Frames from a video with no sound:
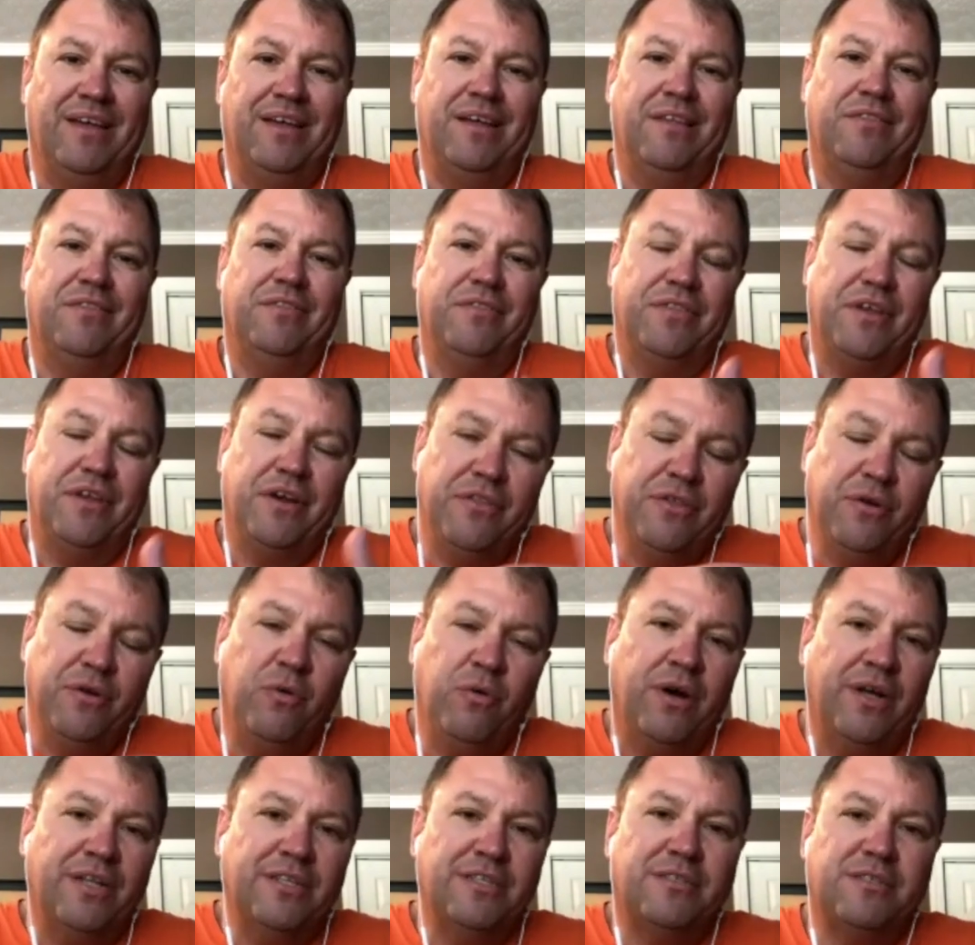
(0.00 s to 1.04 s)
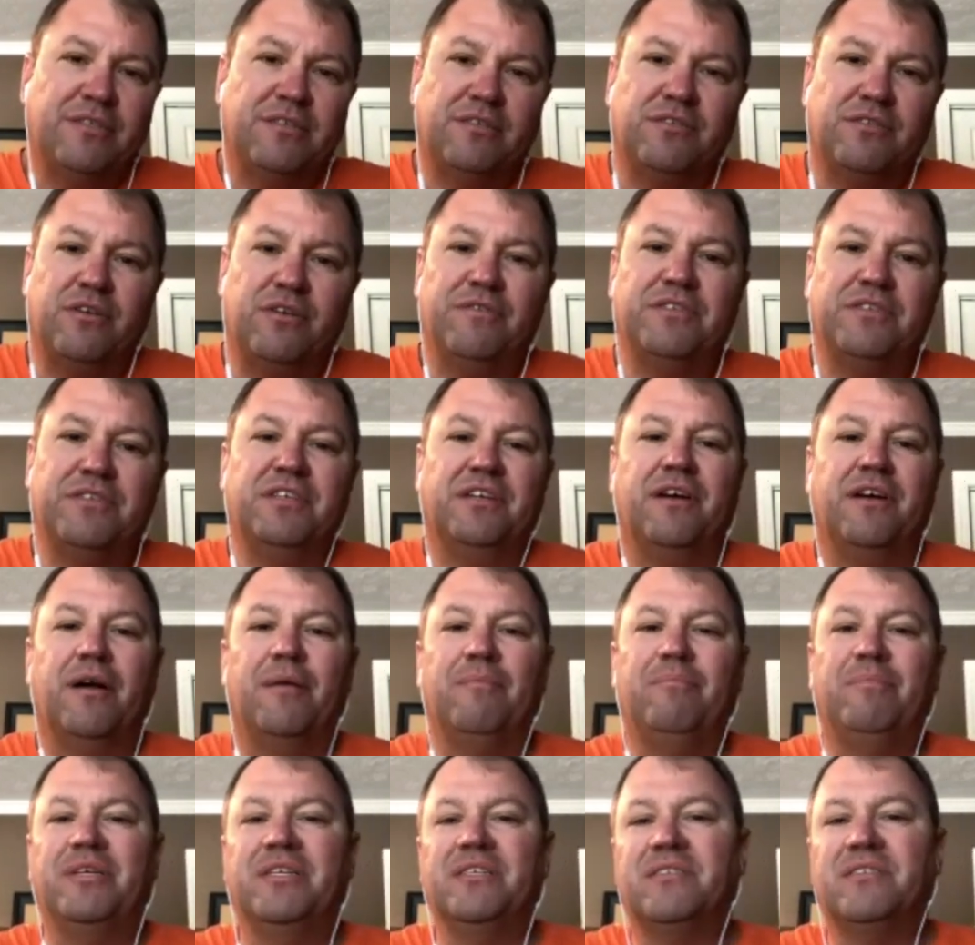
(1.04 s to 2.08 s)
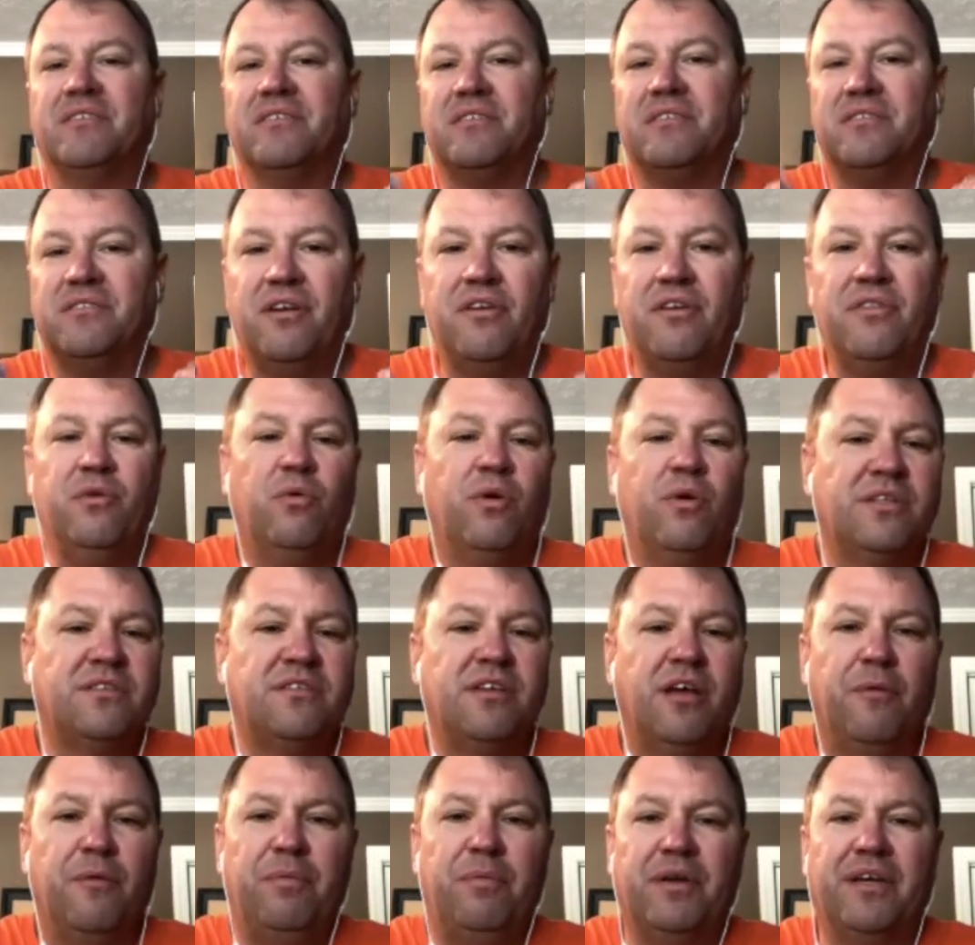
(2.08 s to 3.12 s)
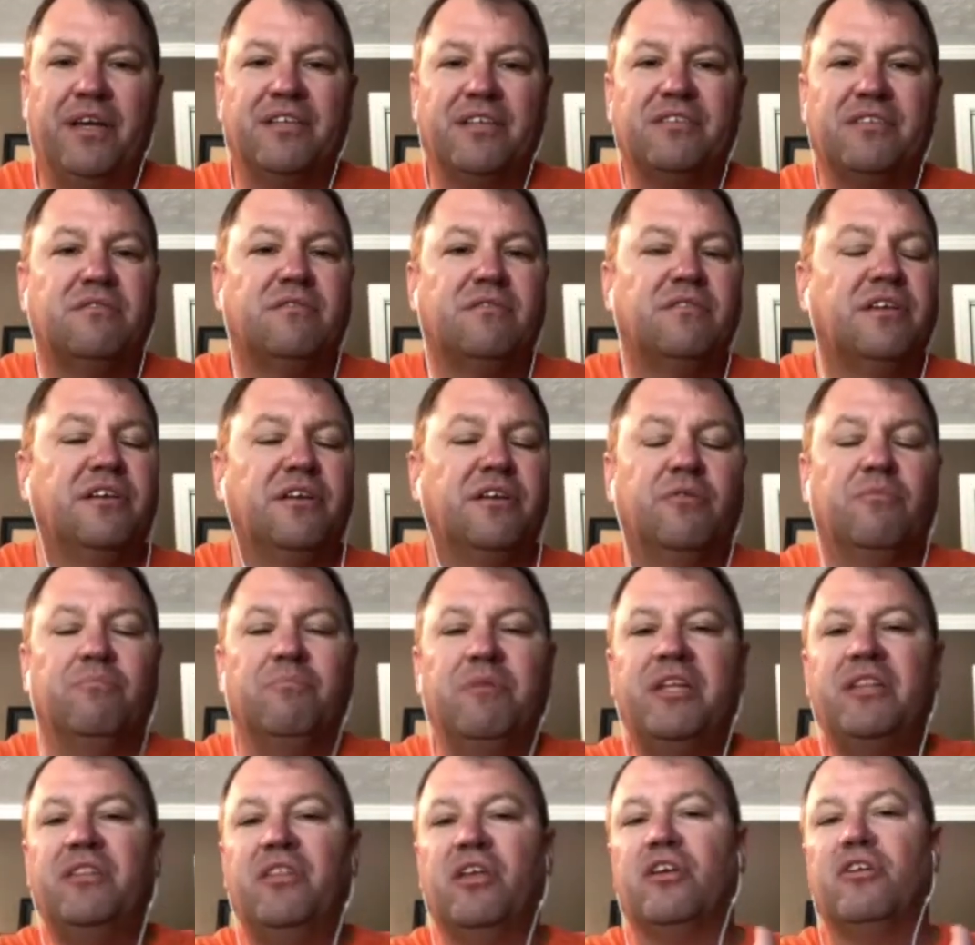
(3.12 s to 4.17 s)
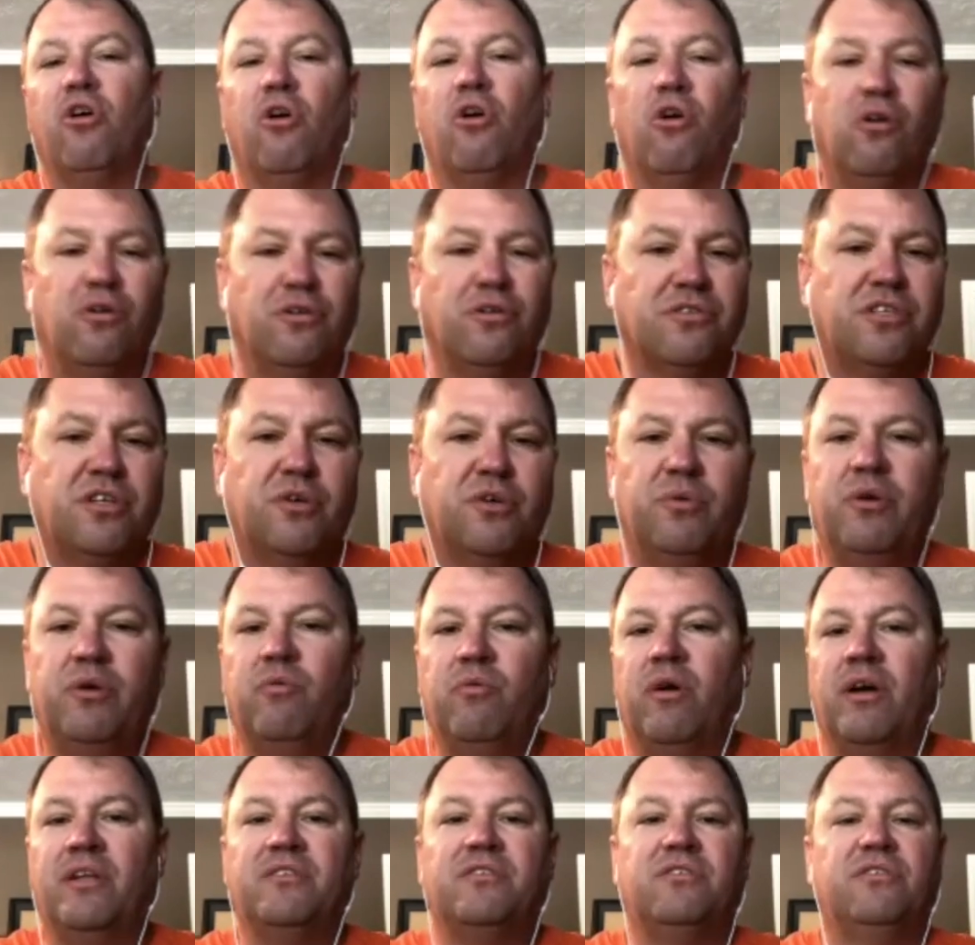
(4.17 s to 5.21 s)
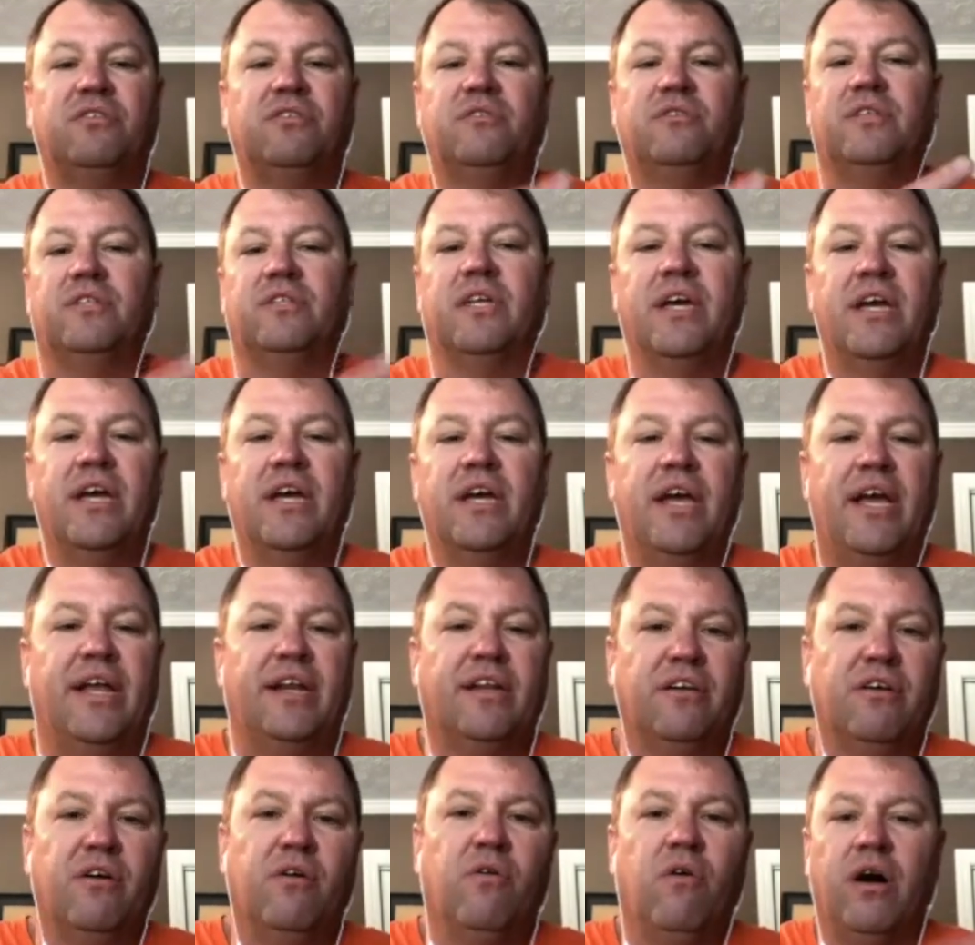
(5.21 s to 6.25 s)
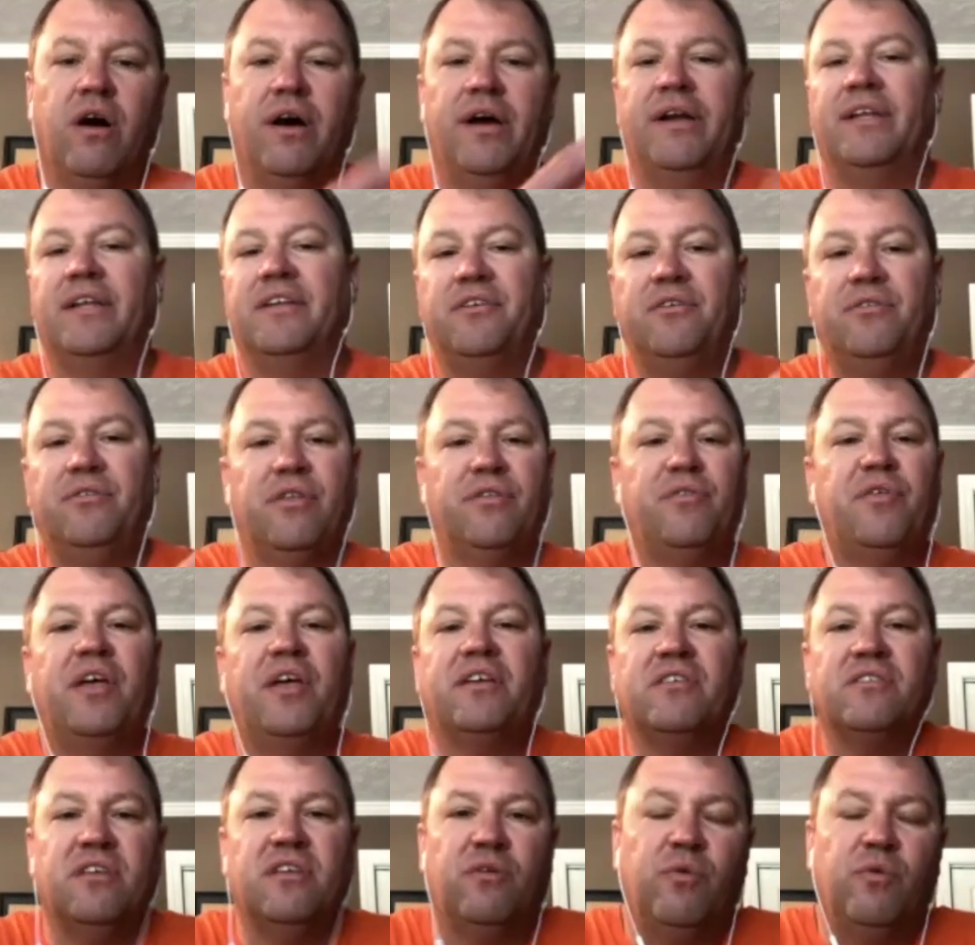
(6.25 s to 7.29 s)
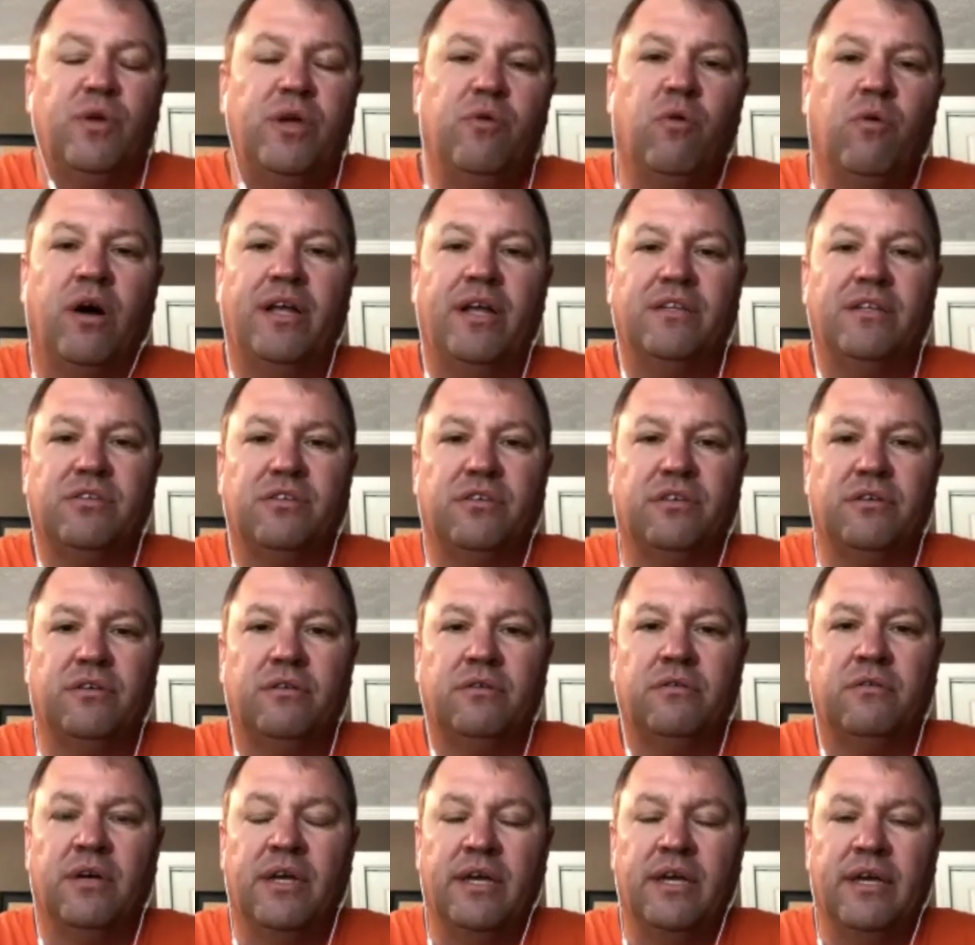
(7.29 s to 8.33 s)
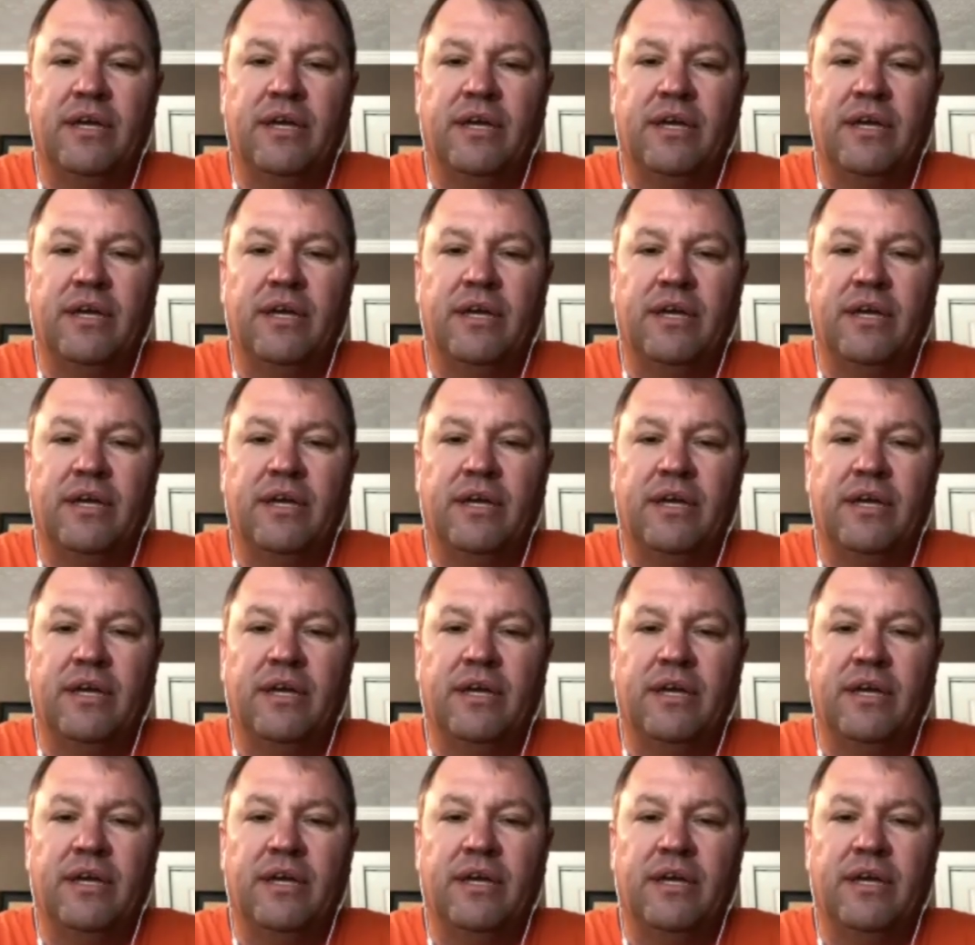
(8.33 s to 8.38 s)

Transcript: They're the ones servicing our business. They're the ones helping us, you know, meet the goals that we want to and and go on and do the things that we want to.